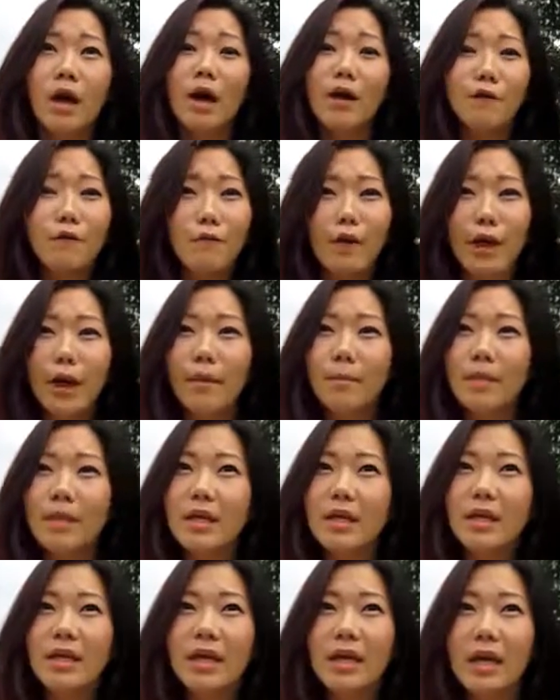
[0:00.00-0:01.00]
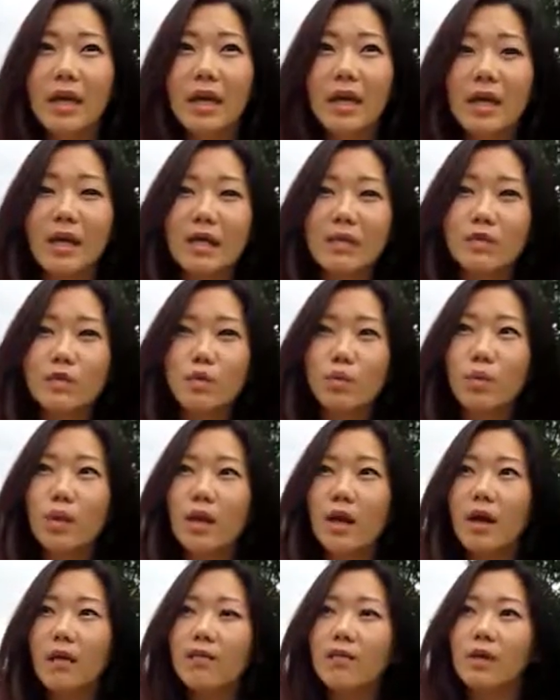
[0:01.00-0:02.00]
a family, kids or
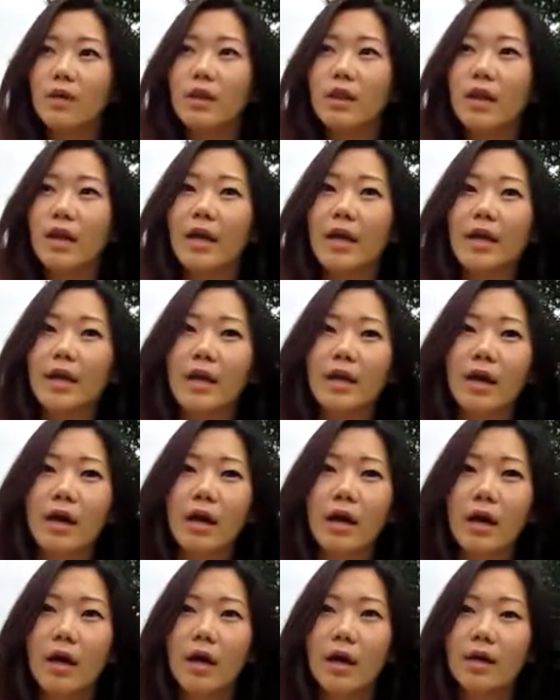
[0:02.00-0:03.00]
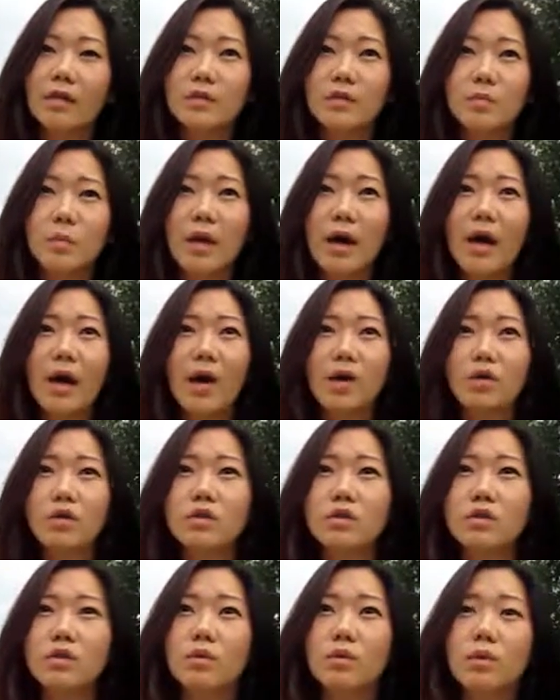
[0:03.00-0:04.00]
whatever, like a
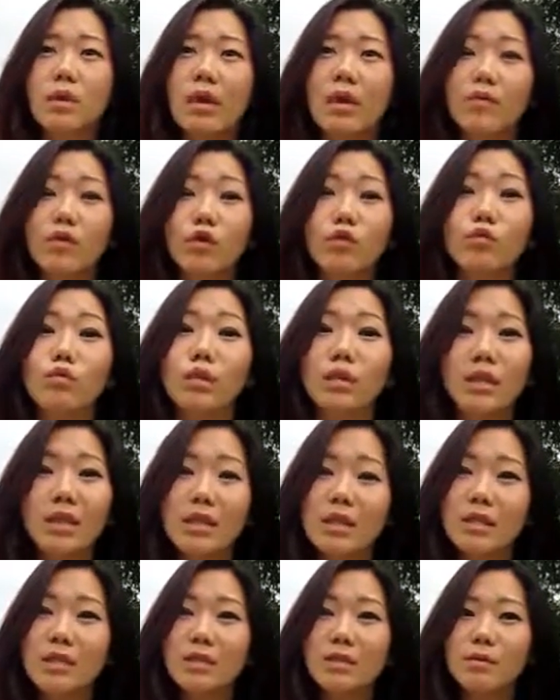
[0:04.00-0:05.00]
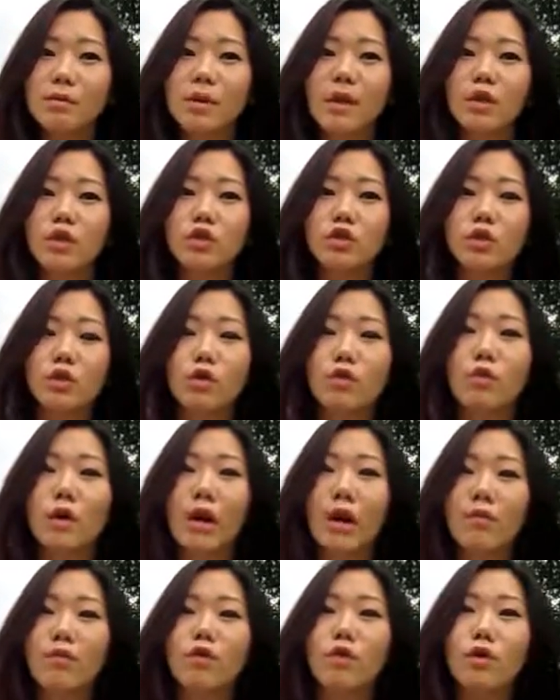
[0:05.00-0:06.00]
spouse or whatever. You need to make sure you
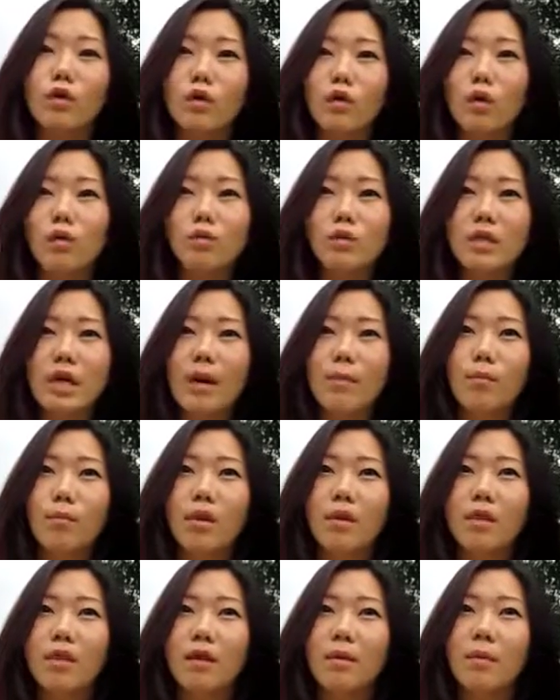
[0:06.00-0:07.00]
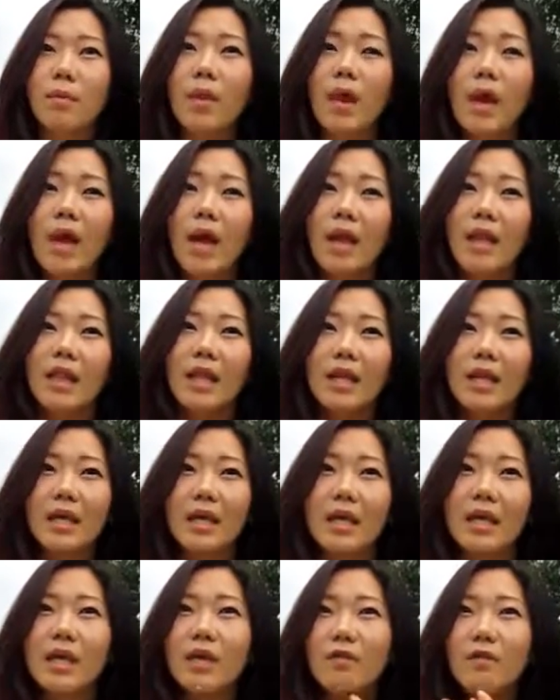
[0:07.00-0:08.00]
have your alone time with him. like
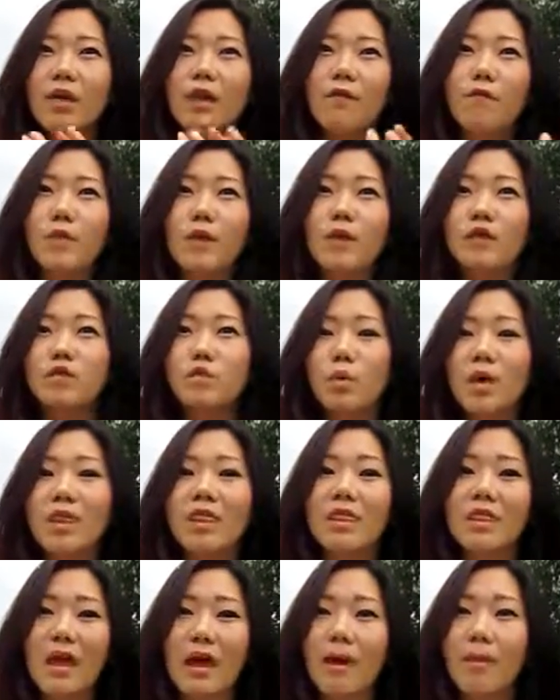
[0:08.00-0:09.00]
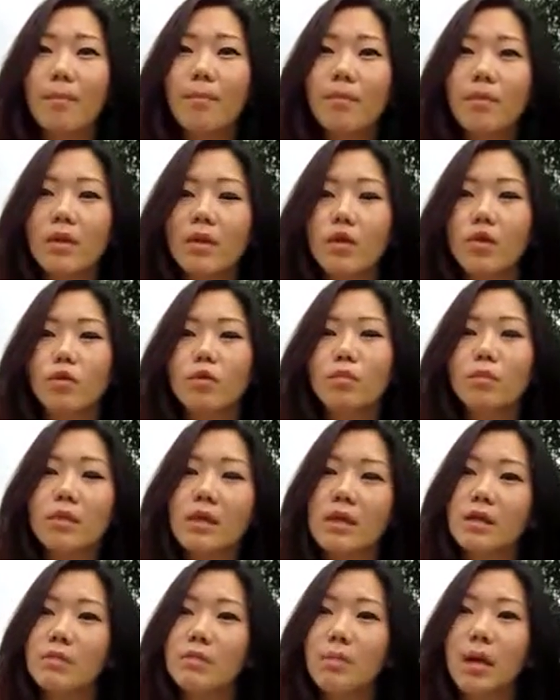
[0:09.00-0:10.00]
even if it is with them, you
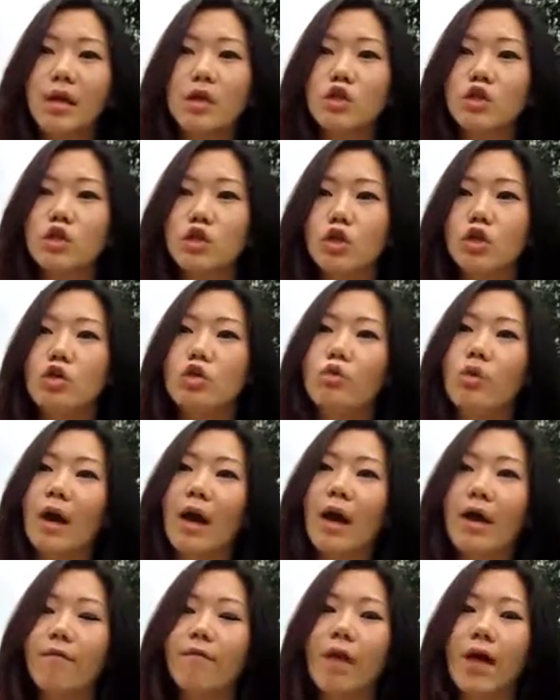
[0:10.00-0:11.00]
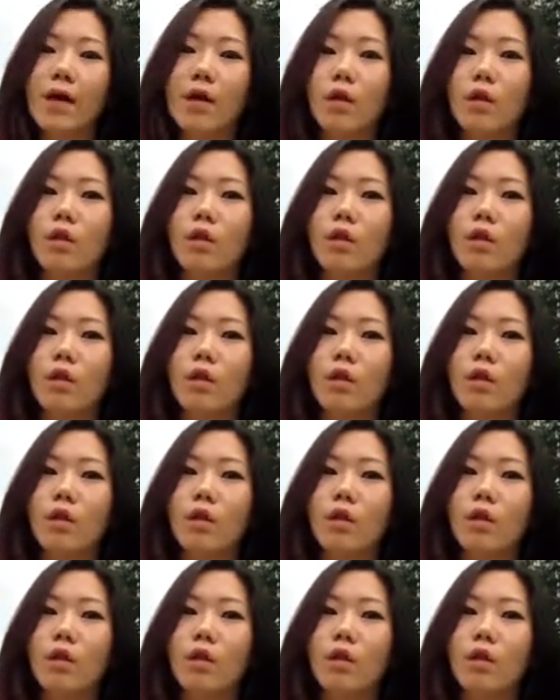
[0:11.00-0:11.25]
need, make sure you have that